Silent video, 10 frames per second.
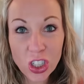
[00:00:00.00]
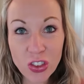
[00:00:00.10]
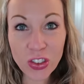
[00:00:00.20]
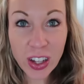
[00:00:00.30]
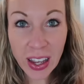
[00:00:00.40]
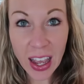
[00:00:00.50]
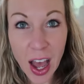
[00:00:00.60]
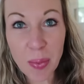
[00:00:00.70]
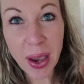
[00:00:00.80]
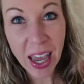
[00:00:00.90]
Truthfully,
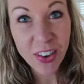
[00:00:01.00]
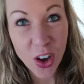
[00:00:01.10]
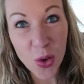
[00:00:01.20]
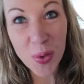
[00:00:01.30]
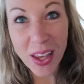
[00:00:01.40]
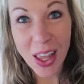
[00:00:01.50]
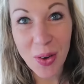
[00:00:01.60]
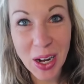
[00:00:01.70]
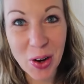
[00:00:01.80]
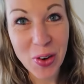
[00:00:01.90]
I'm kind of hoping
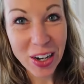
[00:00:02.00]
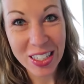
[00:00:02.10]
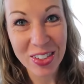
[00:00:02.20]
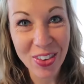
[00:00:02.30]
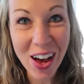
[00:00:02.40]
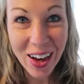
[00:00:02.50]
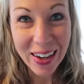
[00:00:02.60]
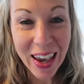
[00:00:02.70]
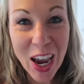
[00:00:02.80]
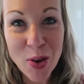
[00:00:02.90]
that when I watch this vlog
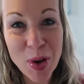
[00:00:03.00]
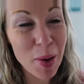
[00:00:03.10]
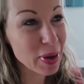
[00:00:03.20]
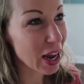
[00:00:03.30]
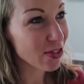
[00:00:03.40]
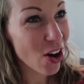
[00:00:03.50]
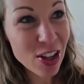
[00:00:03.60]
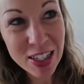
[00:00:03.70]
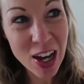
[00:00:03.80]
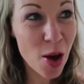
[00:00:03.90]
on camera, I'm gonna have
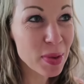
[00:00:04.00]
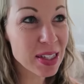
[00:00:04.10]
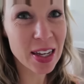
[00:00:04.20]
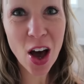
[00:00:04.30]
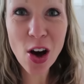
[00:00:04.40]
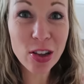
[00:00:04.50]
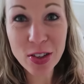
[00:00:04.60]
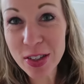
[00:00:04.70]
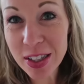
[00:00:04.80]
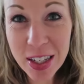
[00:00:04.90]
all these comments saying, oh,
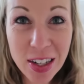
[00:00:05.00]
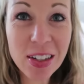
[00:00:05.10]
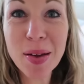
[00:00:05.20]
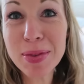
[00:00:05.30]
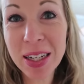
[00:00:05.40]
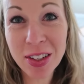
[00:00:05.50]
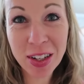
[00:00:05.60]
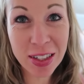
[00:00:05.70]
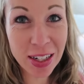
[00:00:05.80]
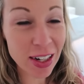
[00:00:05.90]
Lucy, your lip didn't
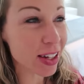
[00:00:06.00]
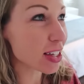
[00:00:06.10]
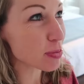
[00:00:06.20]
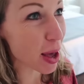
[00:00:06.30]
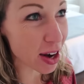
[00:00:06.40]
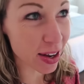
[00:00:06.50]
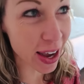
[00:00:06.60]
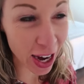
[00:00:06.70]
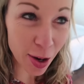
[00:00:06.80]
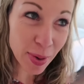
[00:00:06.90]
look nearly as bad on
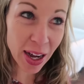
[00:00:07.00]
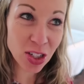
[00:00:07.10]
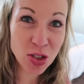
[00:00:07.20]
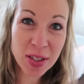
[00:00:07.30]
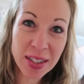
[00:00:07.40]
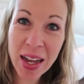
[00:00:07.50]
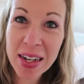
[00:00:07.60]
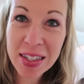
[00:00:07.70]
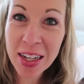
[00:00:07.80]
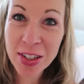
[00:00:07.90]
camera as you said
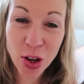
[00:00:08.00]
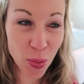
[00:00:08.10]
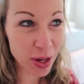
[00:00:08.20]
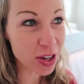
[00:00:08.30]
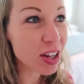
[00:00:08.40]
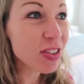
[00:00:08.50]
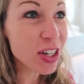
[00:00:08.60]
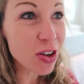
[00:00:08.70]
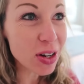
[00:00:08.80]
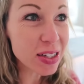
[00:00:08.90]
it did. Nobody could even
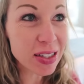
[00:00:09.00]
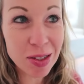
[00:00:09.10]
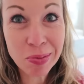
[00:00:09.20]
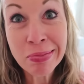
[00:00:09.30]
notice.